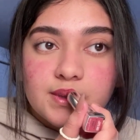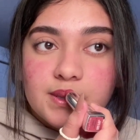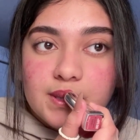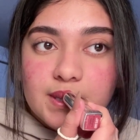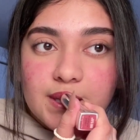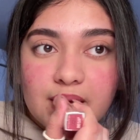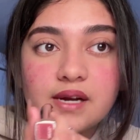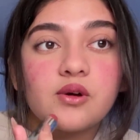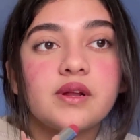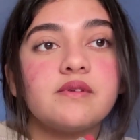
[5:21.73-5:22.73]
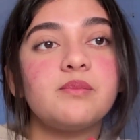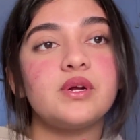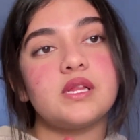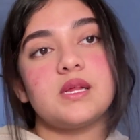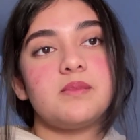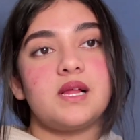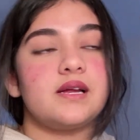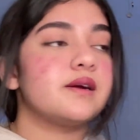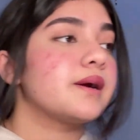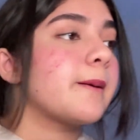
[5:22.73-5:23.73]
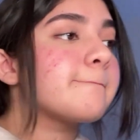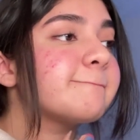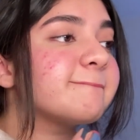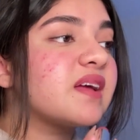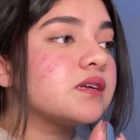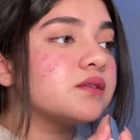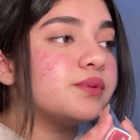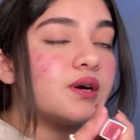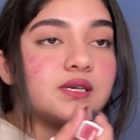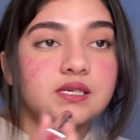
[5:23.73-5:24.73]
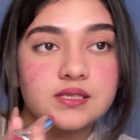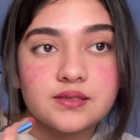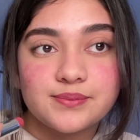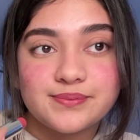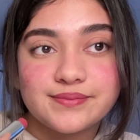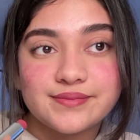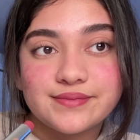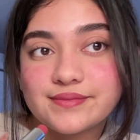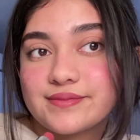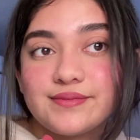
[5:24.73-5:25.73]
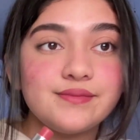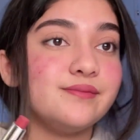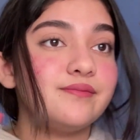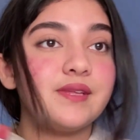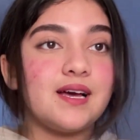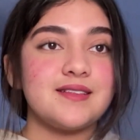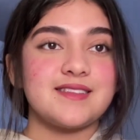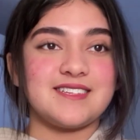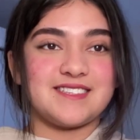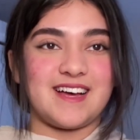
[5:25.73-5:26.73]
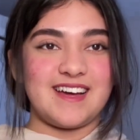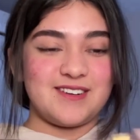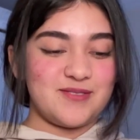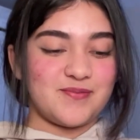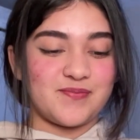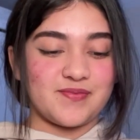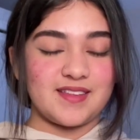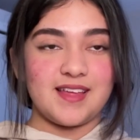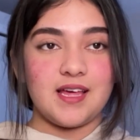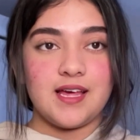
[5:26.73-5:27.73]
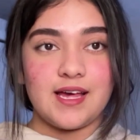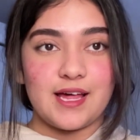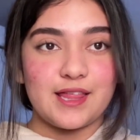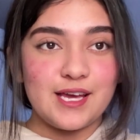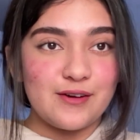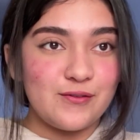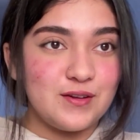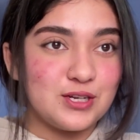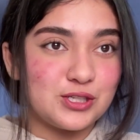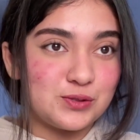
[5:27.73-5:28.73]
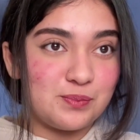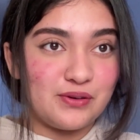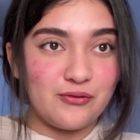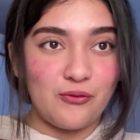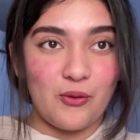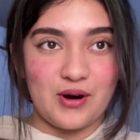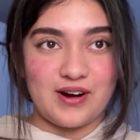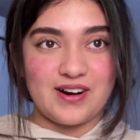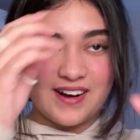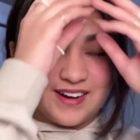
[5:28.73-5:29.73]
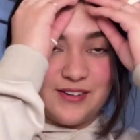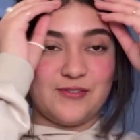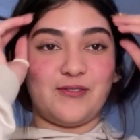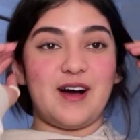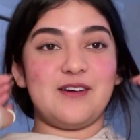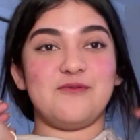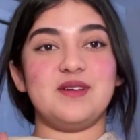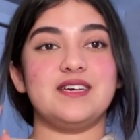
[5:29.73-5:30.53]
I don't even put a lip liner, to be honest. Yeah, that's that. I think I finished before five minutes.